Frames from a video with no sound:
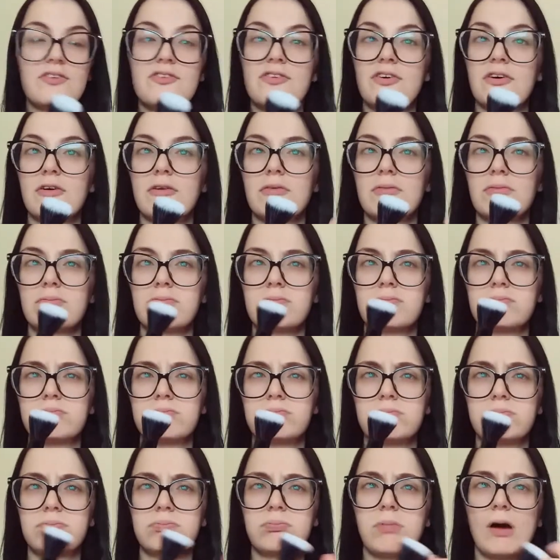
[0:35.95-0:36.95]
So,
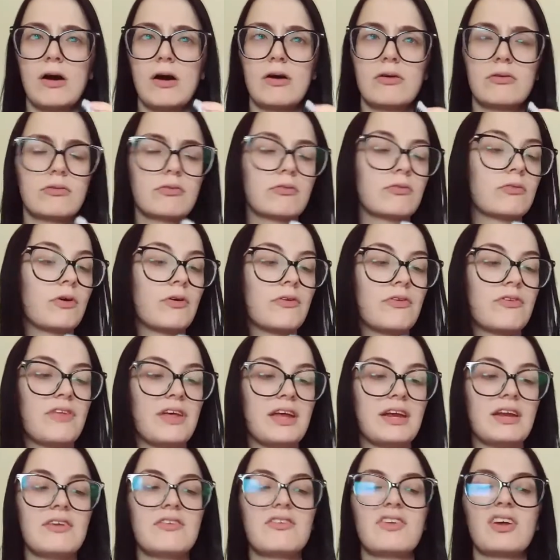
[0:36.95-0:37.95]
well, quite
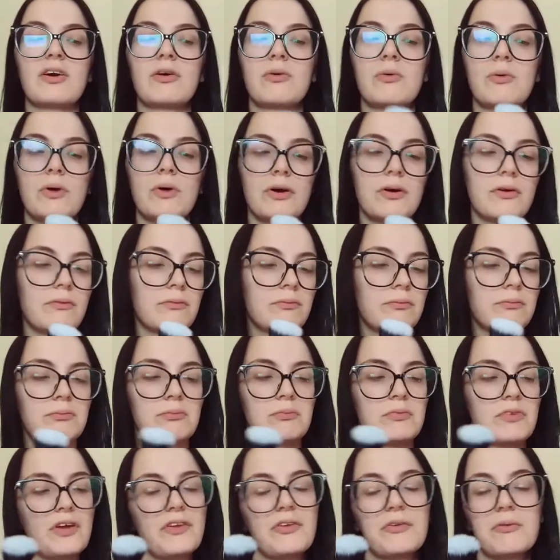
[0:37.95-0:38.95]
thin, is that
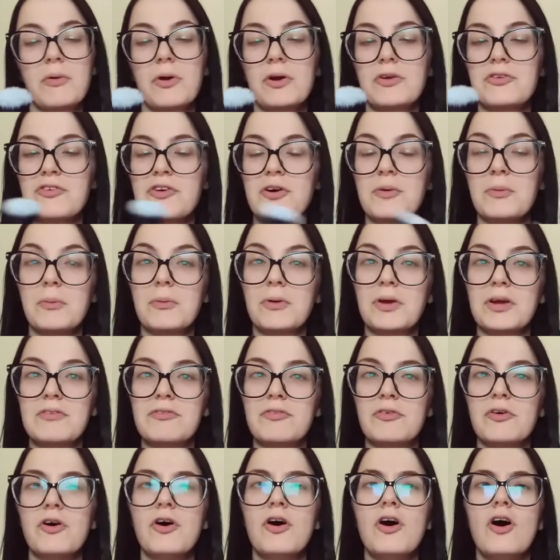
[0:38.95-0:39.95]
the right term I'm looking
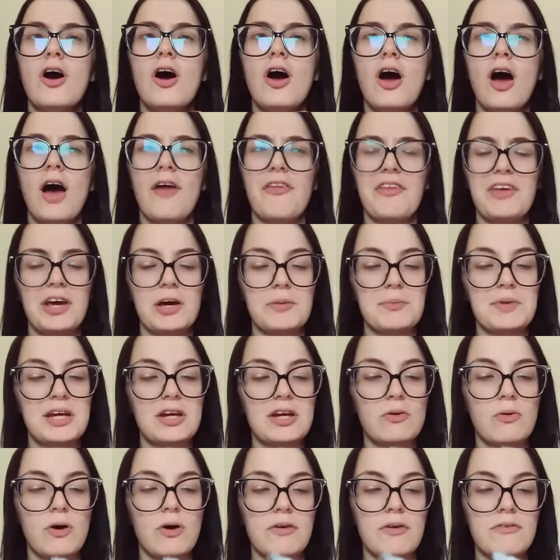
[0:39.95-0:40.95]
for? I think I mean
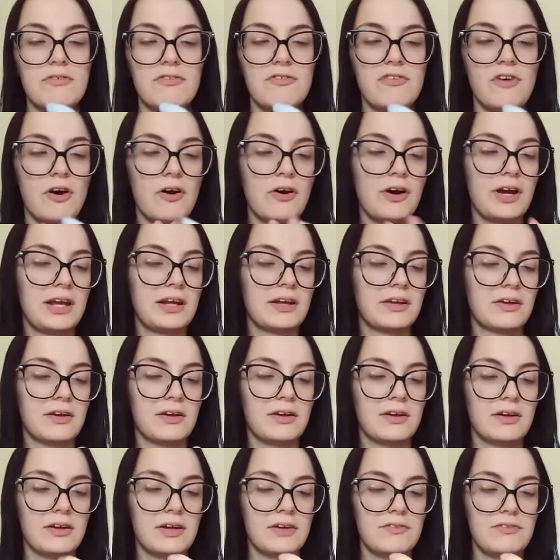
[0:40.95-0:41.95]
quite fine.
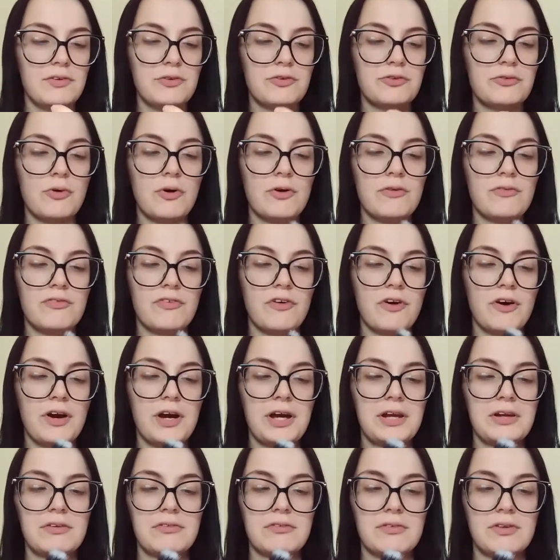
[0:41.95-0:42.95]
Feels quite
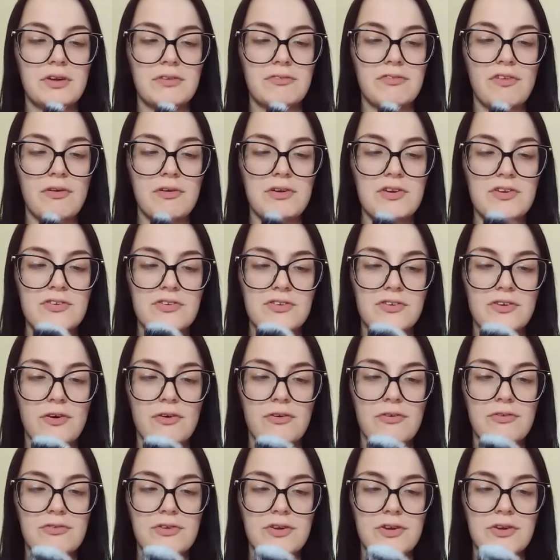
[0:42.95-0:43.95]
fine and very
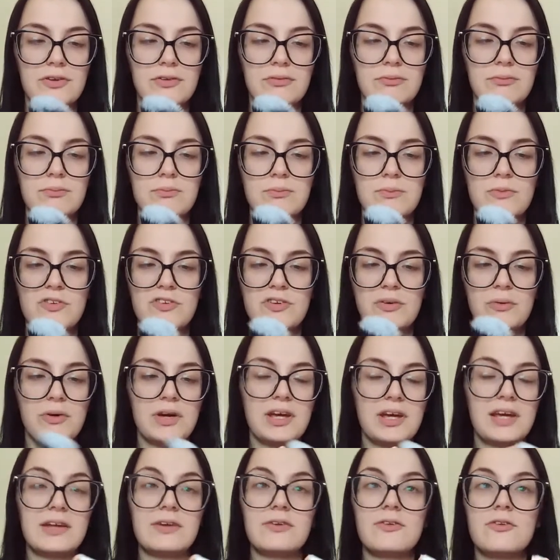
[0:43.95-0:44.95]
soft and
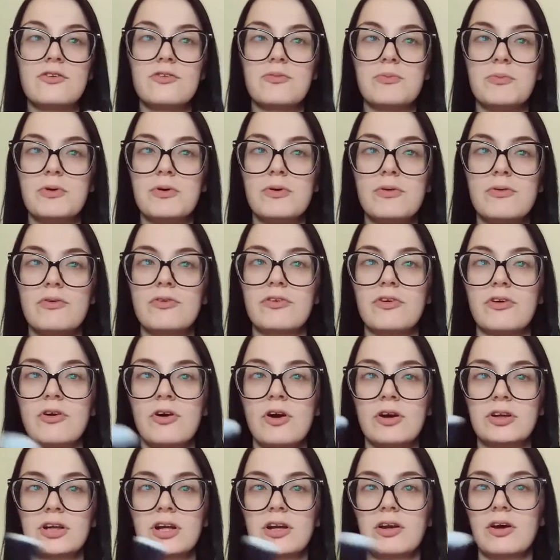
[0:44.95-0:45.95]
silky and smooth, so
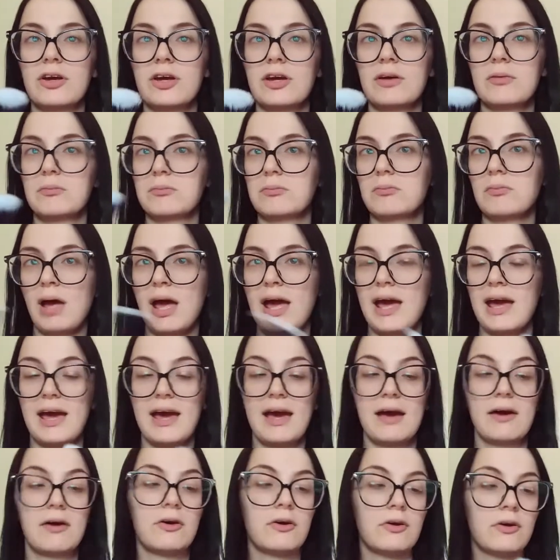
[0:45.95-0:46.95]
kind of like
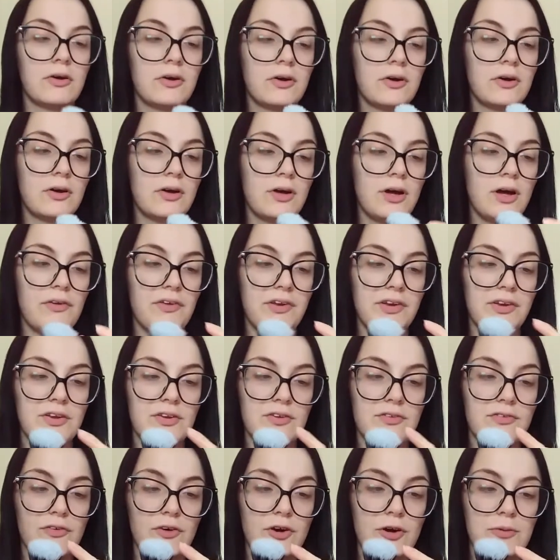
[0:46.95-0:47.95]
hair. I think
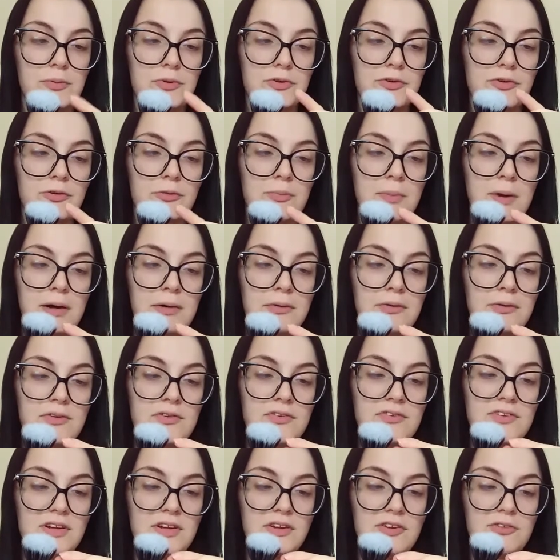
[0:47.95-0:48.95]
these fibres are about
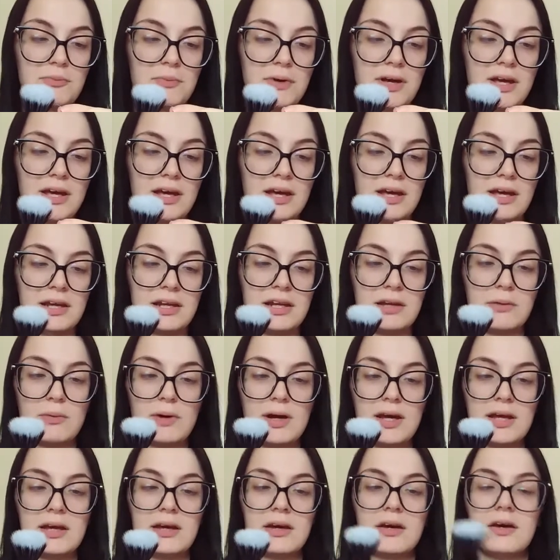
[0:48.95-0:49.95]
as thin as my hair
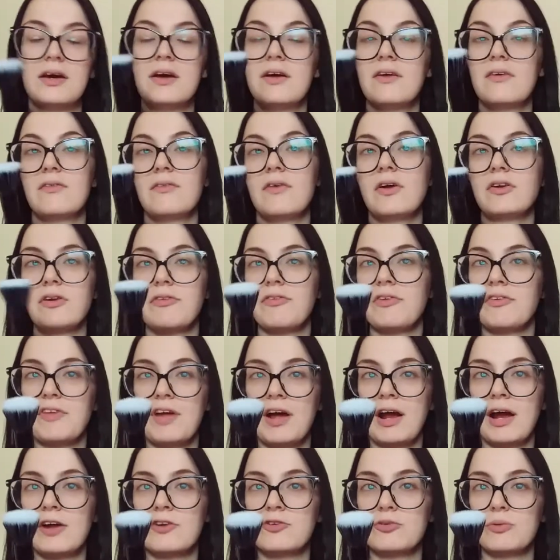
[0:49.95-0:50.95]
anyway. I don't think
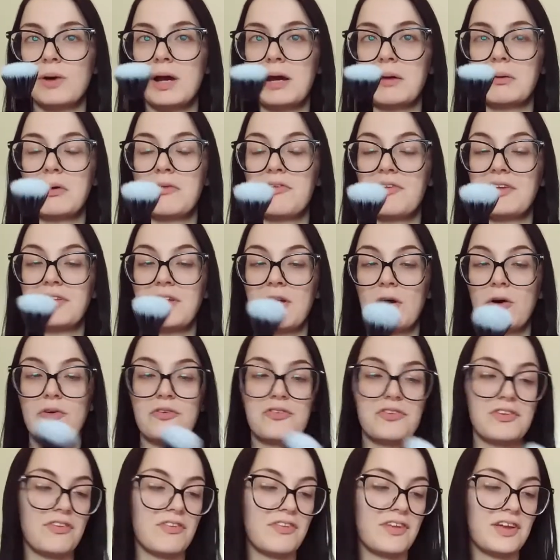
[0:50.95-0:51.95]
they're actual hair, I think they are
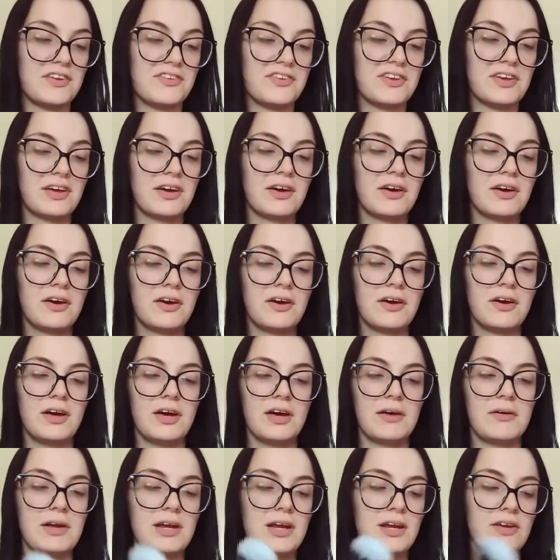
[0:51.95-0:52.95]
synthetic.
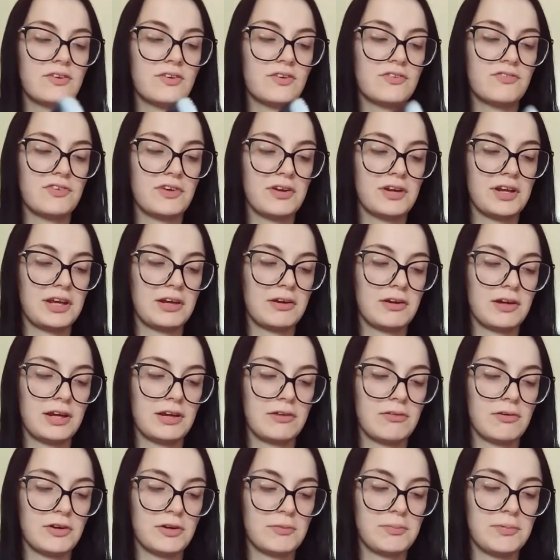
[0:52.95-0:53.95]
But it does feel
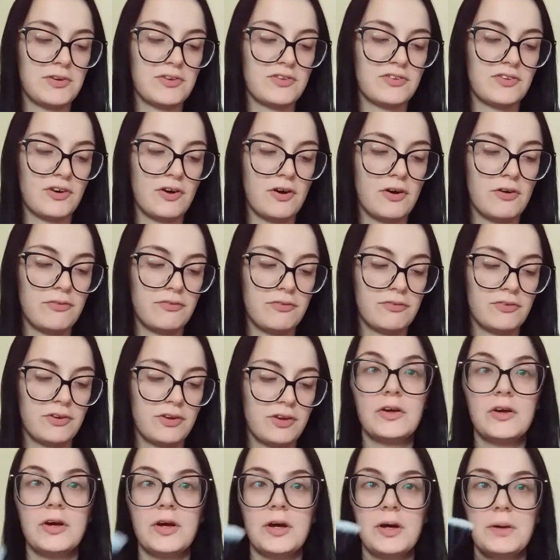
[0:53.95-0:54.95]
incredibly soft.
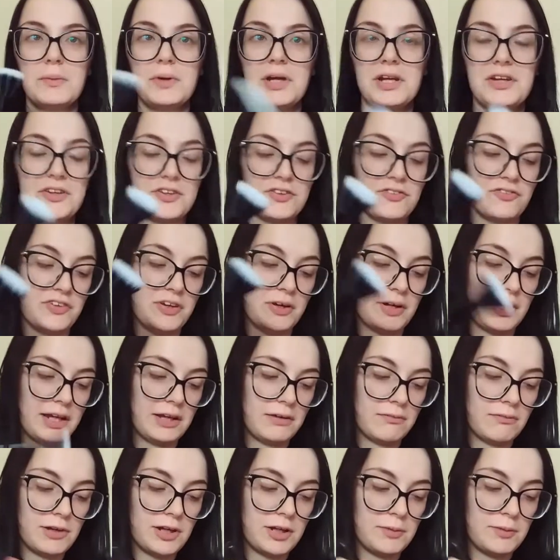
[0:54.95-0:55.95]
It does feel
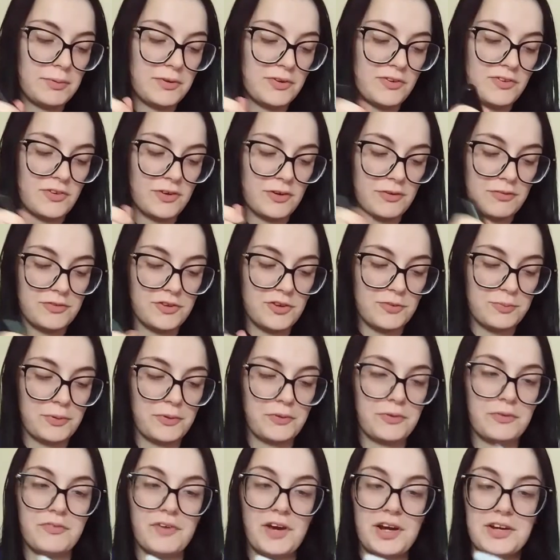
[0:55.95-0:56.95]
incredibly soft
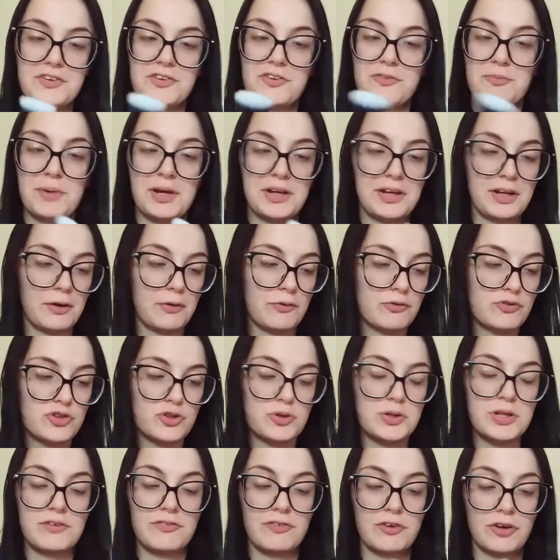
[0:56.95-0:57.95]
despite the fact it's made out of
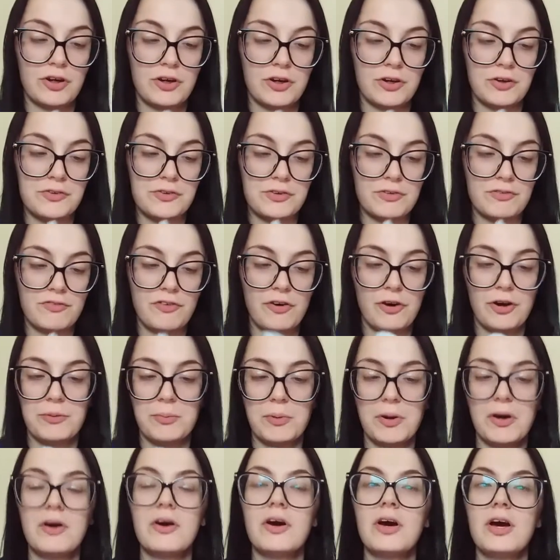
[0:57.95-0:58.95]
two different kinds of
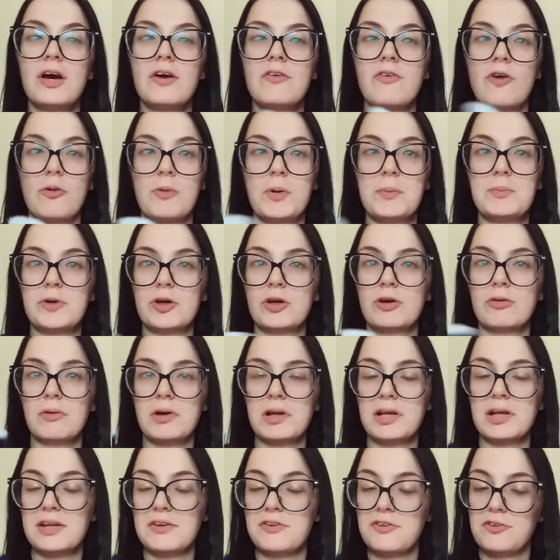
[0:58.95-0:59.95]
fibre. If I remember
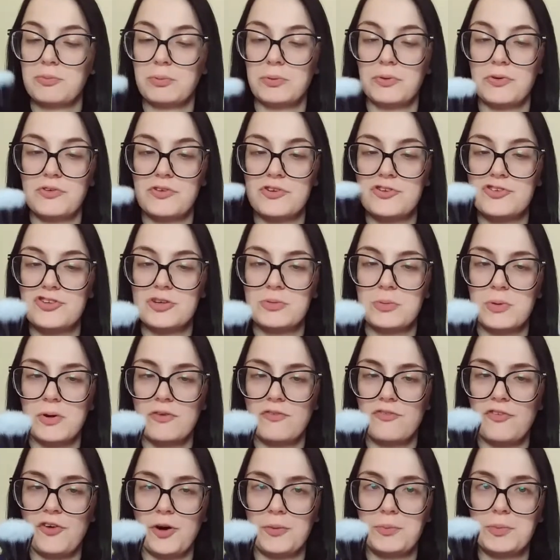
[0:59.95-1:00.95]
correctly, this one's a duo
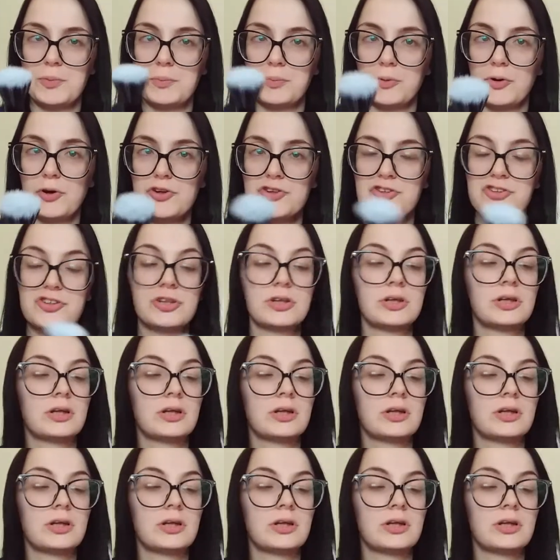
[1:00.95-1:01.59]
fibre brush.